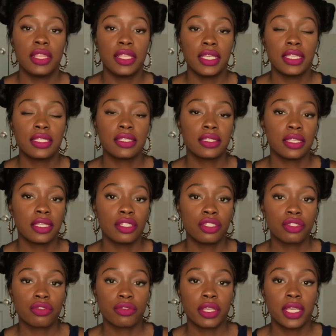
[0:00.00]
This
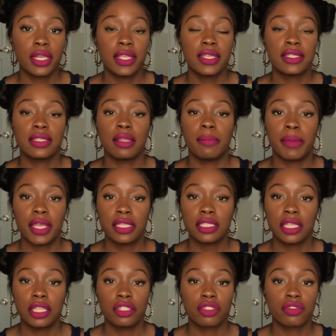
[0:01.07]
sunscreen is the
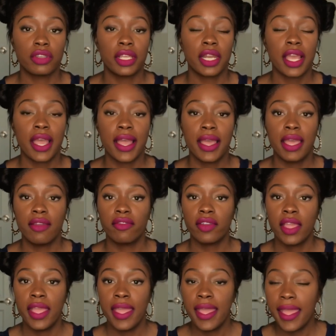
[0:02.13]
best sunscreen I've
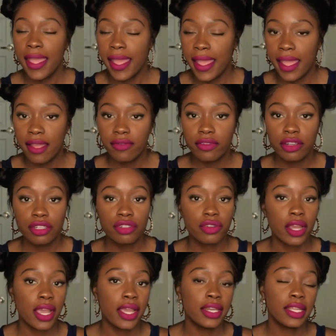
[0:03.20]
ever
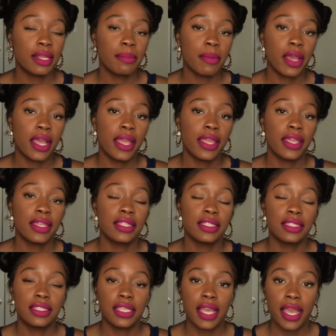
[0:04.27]
tried in my
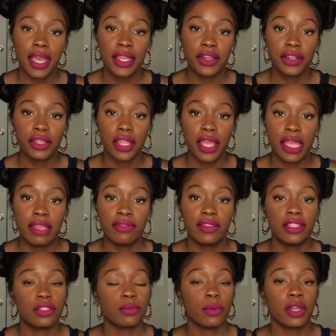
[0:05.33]
entire life.
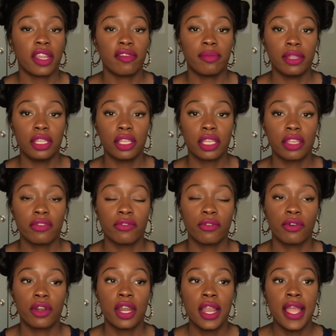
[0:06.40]
It's what I've been looking
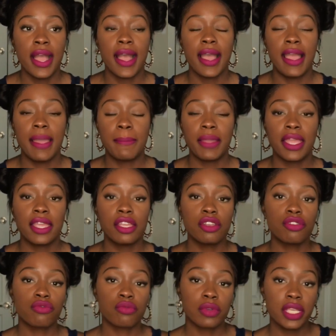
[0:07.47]
for. I'm a
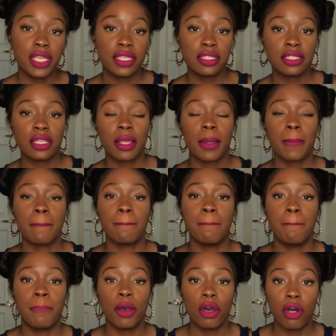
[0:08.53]
grease
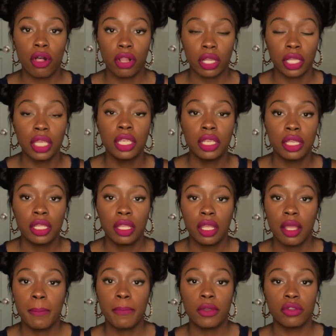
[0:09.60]
ball
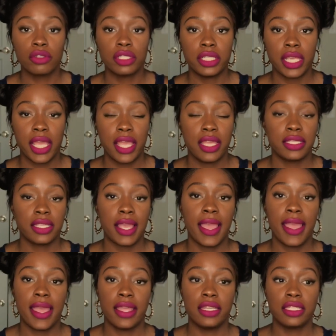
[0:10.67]
most days,
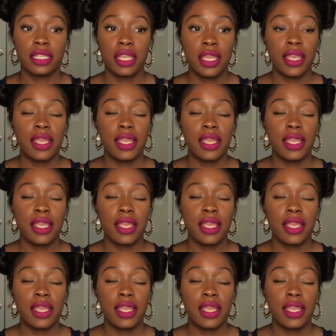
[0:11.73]
and